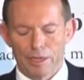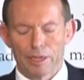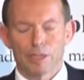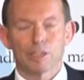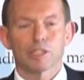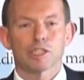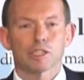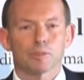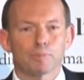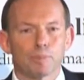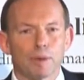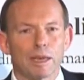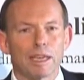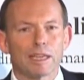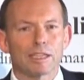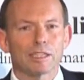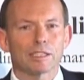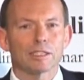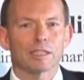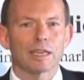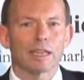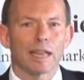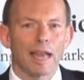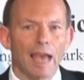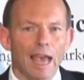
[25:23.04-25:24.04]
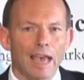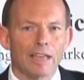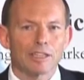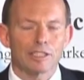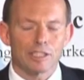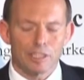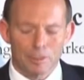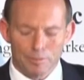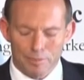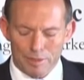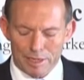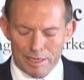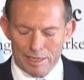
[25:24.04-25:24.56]
Speech that has
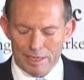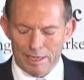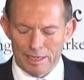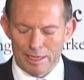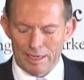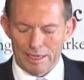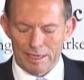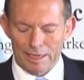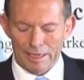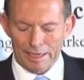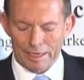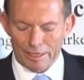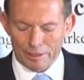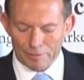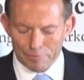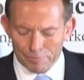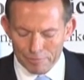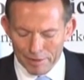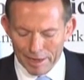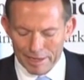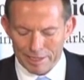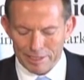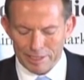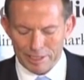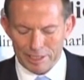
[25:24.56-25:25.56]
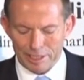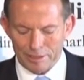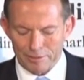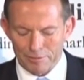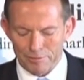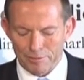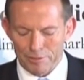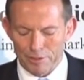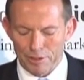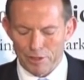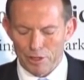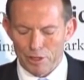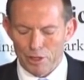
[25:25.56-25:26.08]
to be
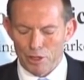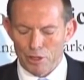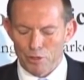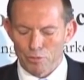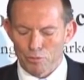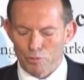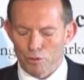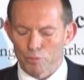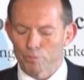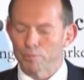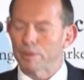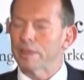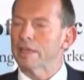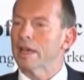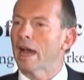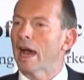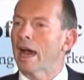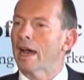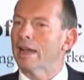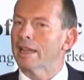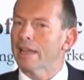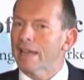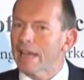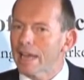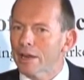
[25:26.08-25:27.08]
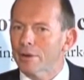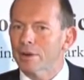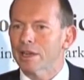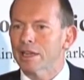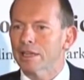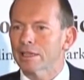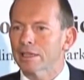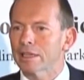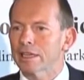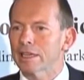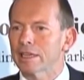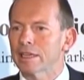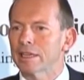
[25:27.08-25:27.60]
inoffensive would be
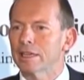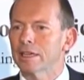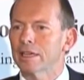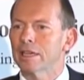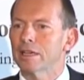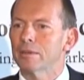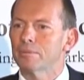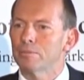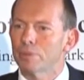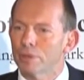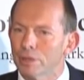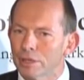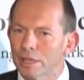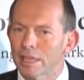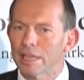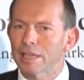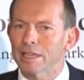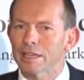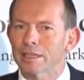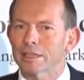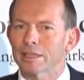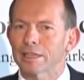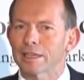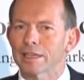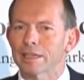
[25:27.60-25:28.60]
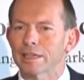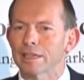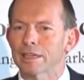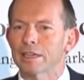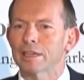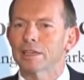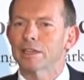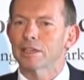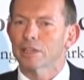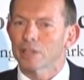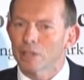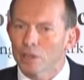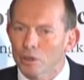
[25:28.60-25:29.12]
unerringly politically
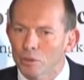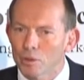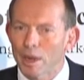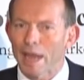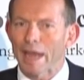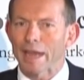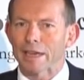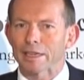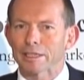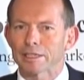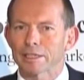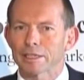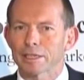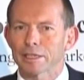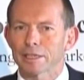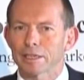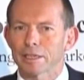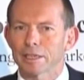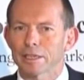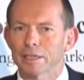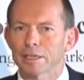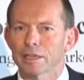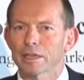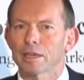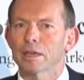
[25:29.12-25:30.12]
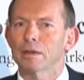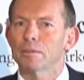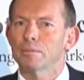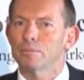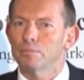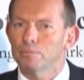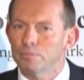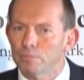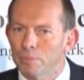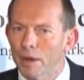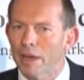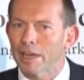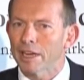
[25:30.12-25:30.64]
correct,
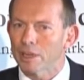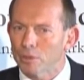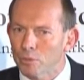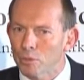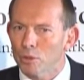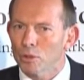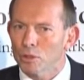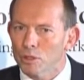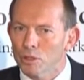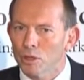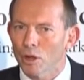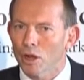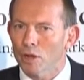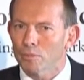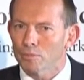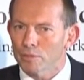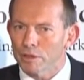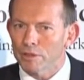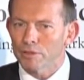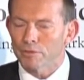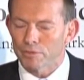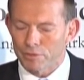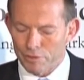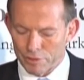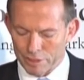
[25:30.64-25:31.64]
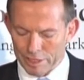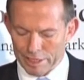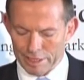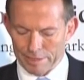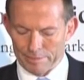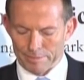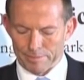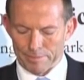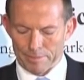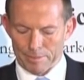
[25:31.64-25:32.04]
but it would not be free.